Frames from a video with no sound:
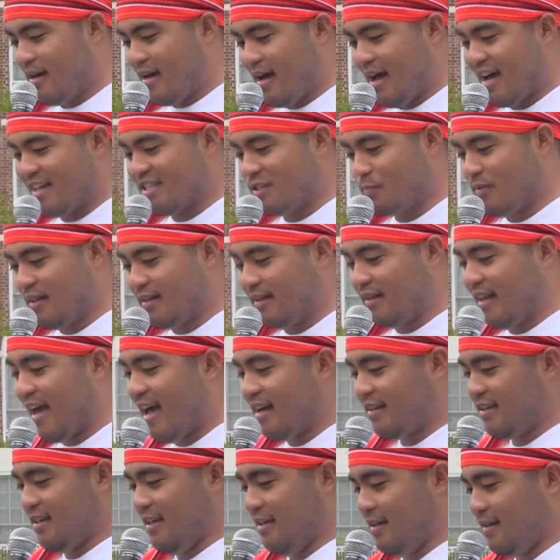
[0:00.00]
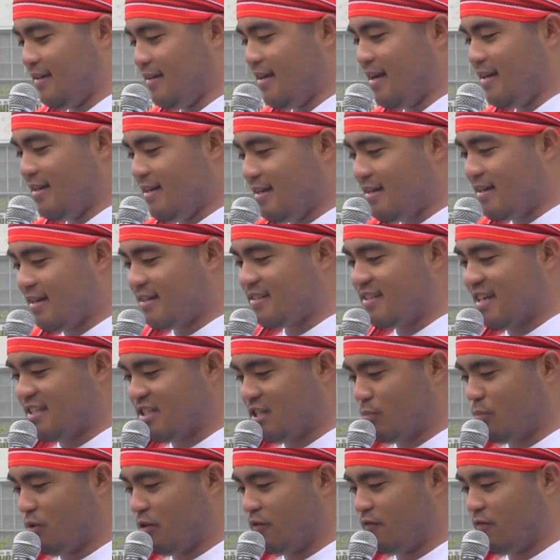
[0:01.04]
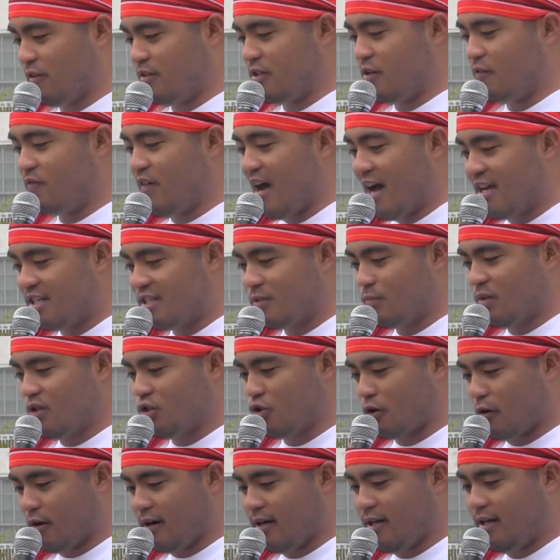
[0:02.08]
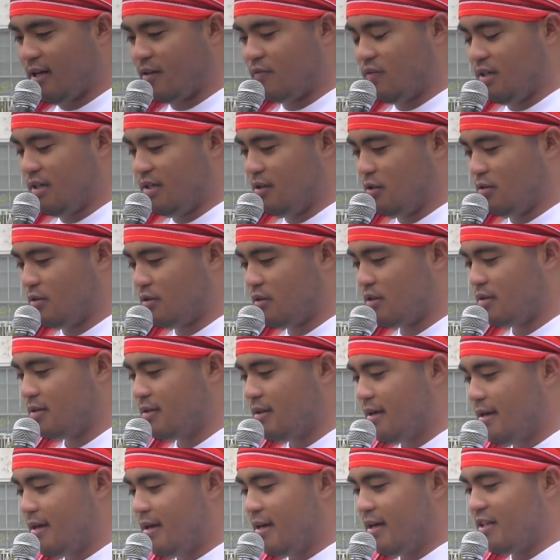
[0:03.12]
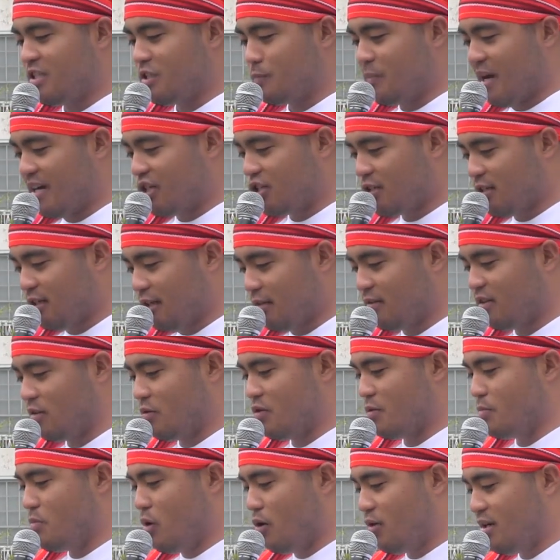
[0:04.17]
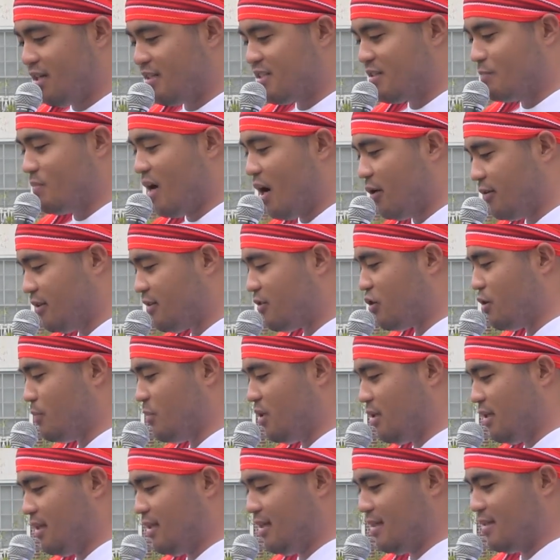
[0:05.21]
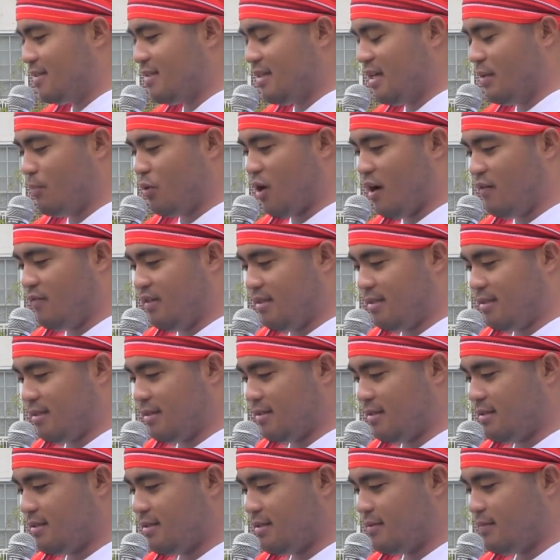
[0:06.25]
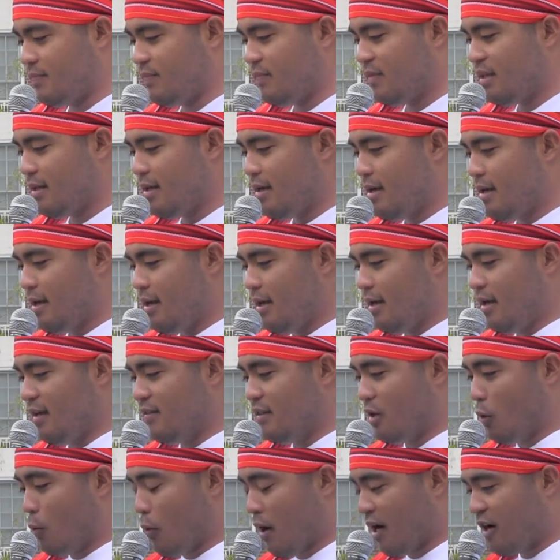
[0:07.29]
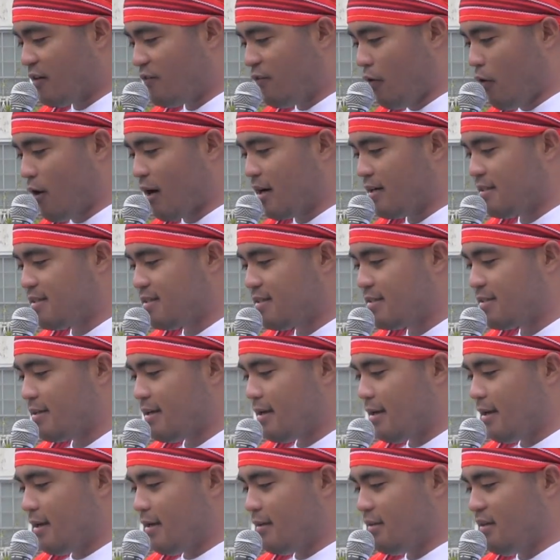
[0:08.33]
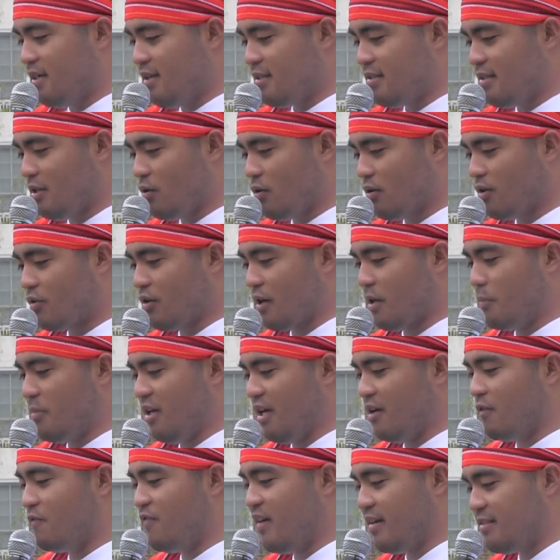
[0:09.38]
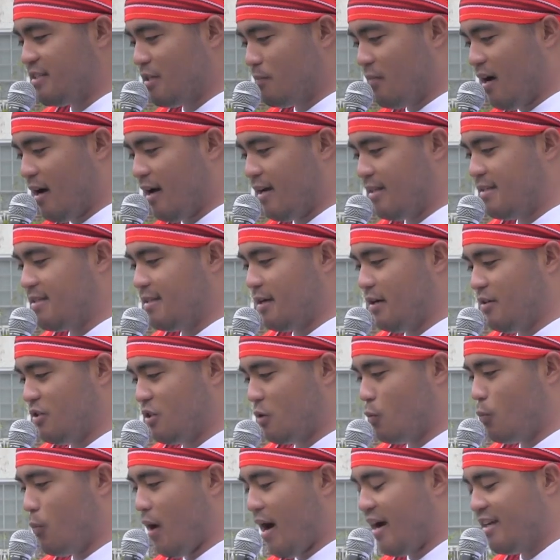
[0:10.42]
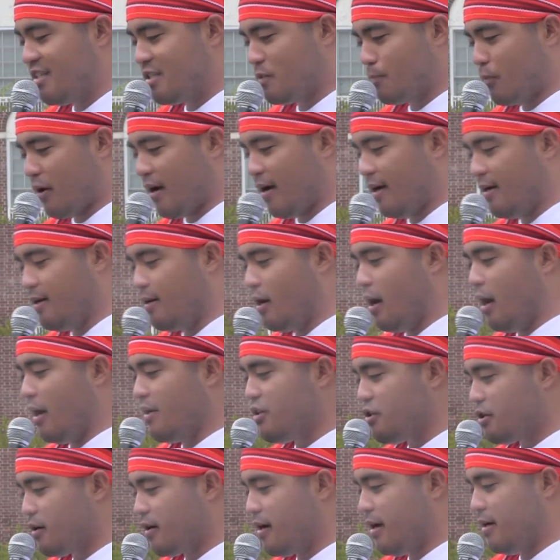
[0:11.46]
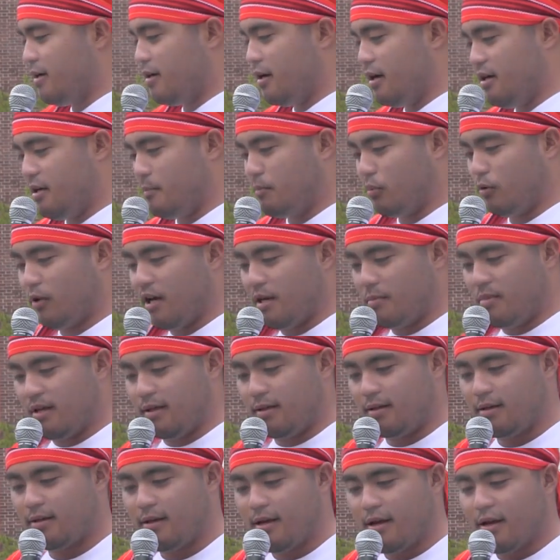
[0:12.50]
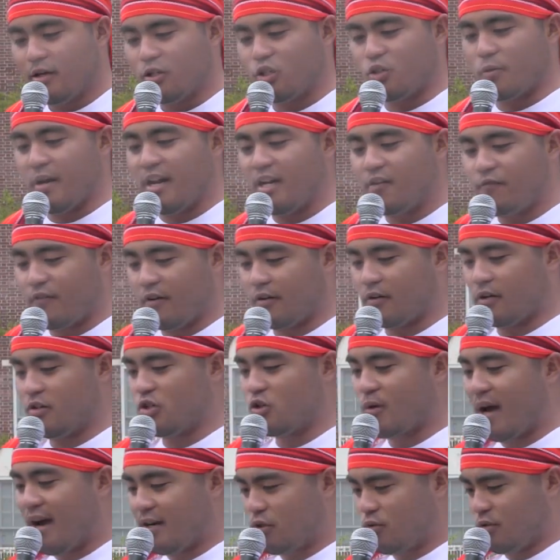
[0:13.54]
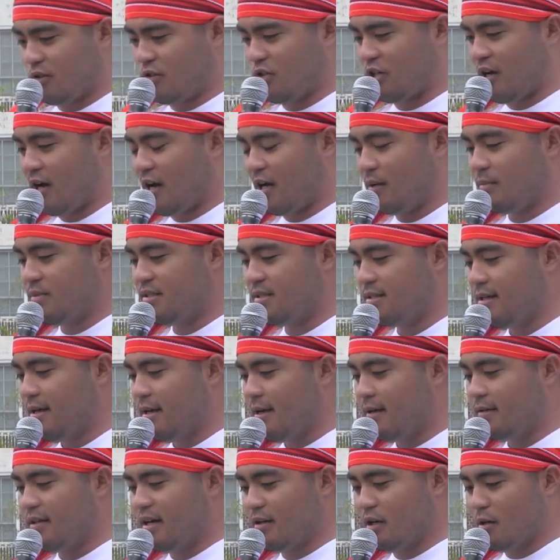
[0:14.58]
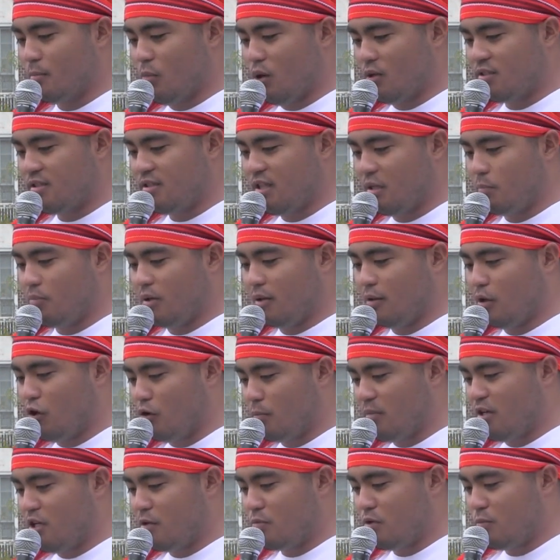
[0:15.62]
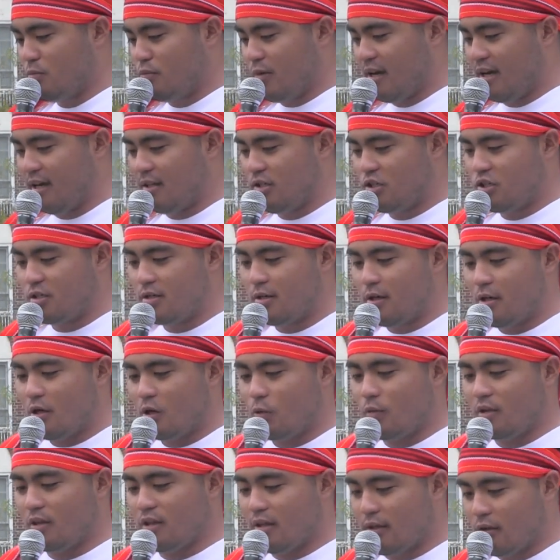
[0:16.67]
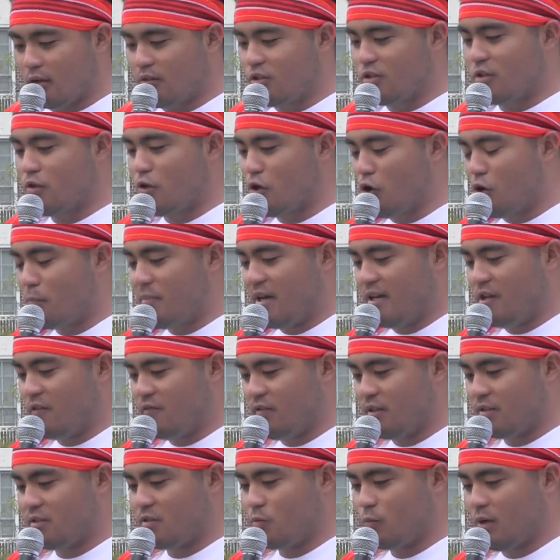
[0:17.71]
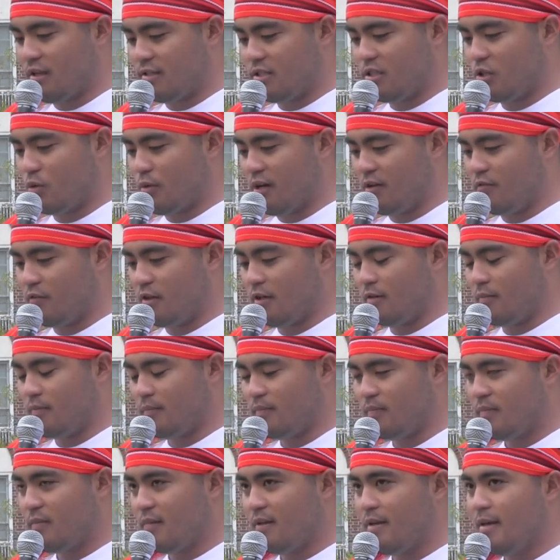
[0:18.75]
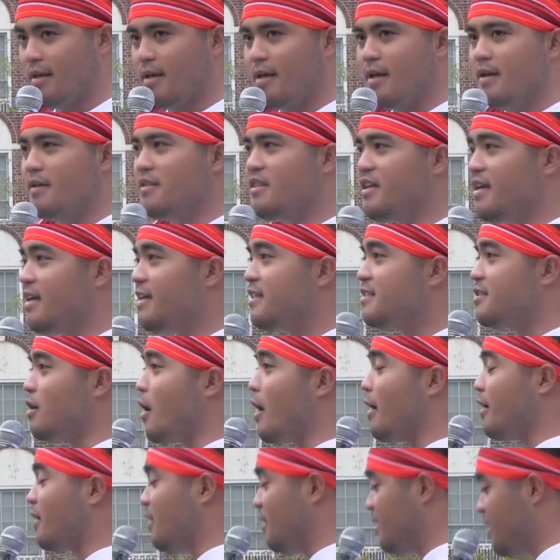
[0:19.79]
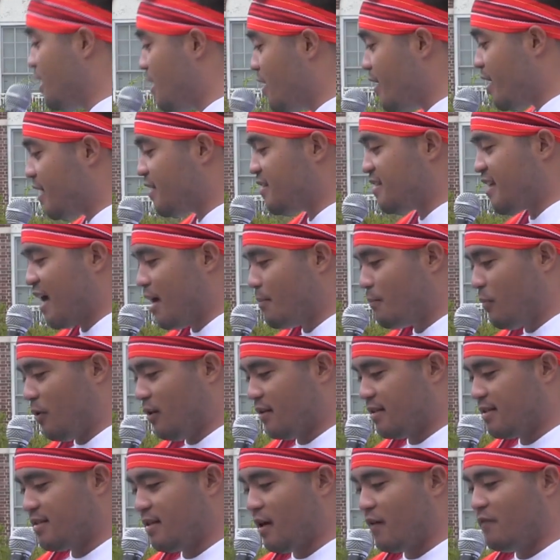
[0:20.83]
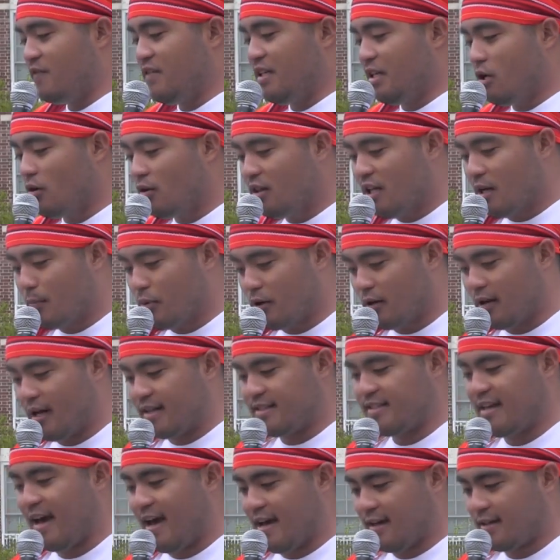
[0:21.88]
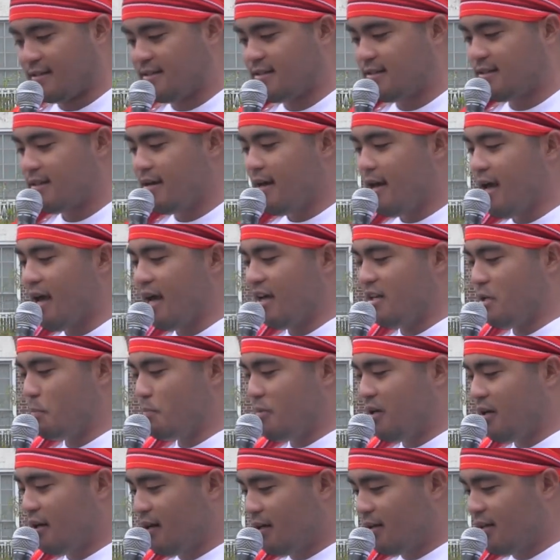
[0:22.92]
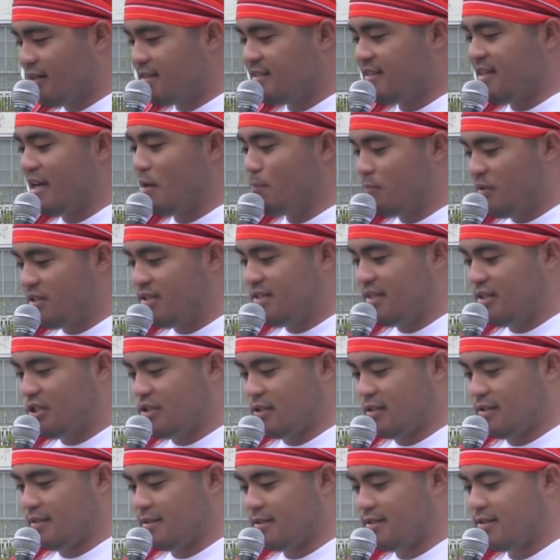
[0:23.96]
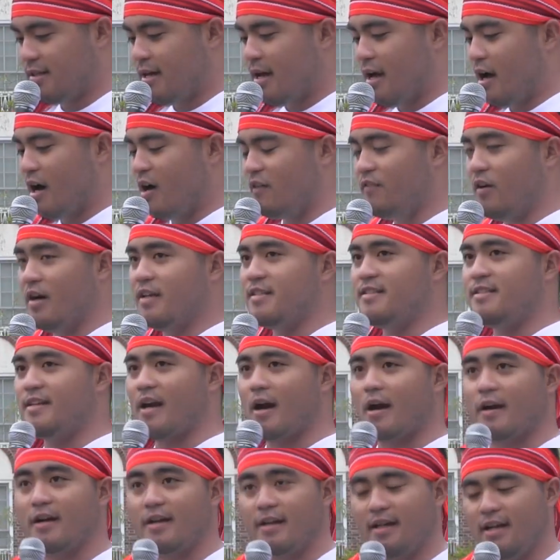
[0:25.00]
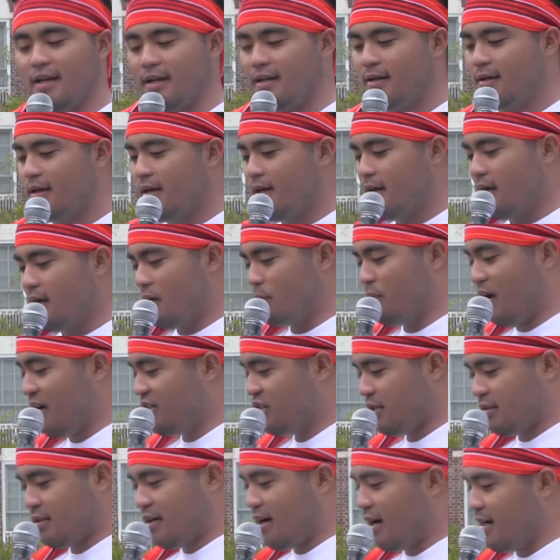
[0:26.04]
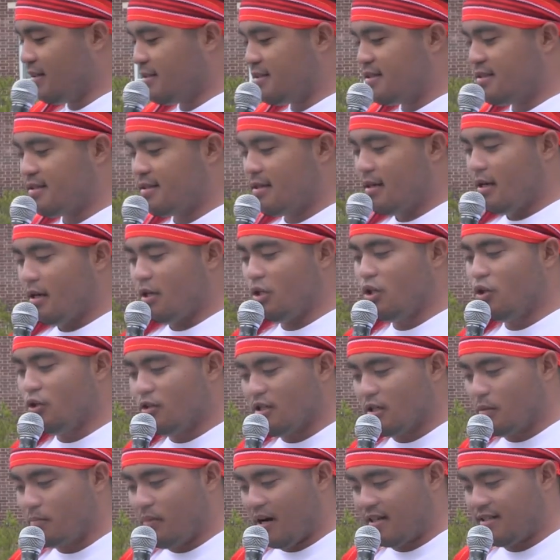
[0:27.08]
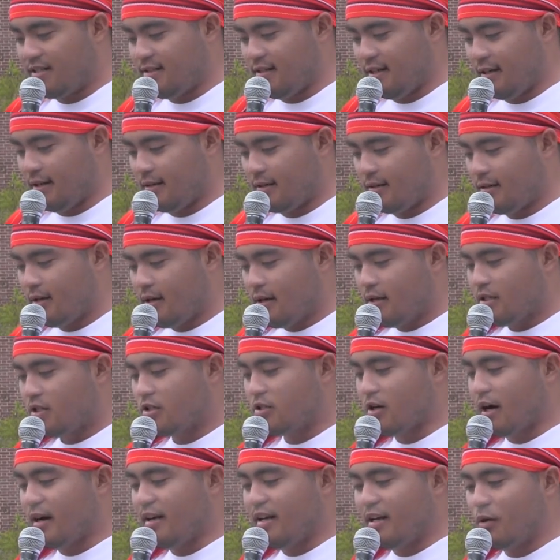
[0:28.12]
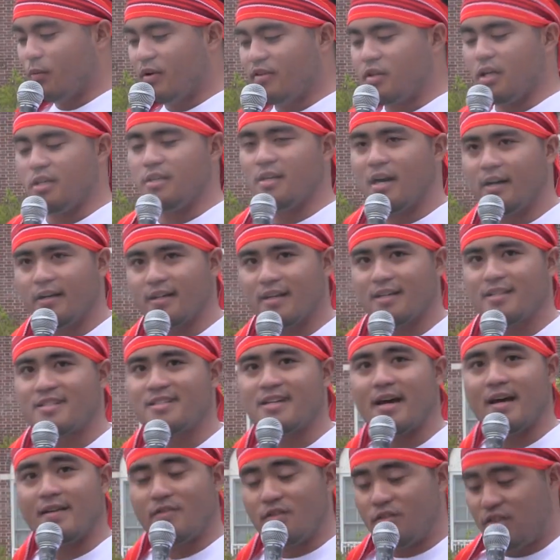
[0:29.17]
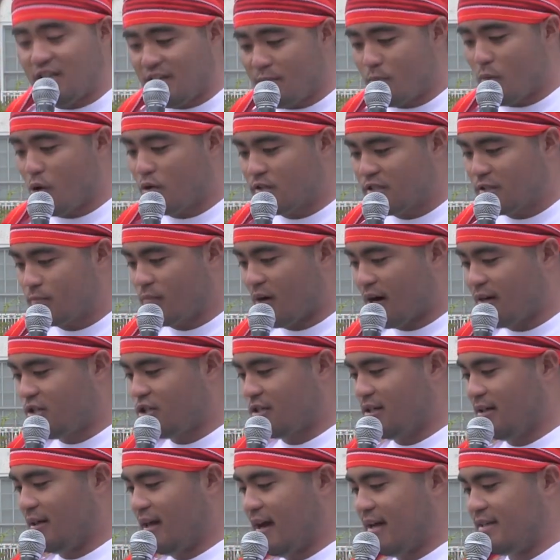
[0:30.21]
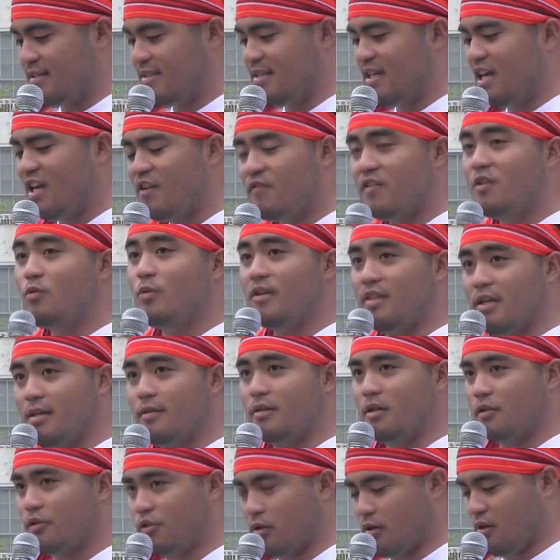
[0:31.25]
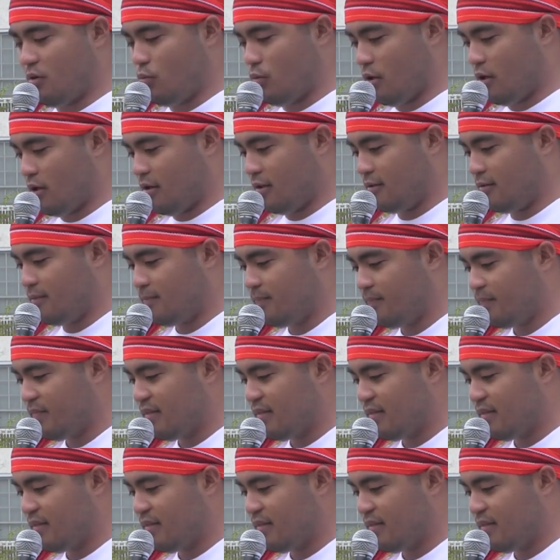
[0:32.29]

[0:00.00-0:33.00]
has been lacking and inaccessible for the vast majority of the youth, especially in the remotest mountain communities and provinces. In the workforce, these youth are being victimized under widespread and unemployment, trained for contractual jobs that are mostly below minimum wage with little to no benefits whatsoever. These are clear examples of neoliberal attacks and imperialist impositions of austerity, budget cuts, union busting, starting with the youngest and the most marginalized, even within the third world.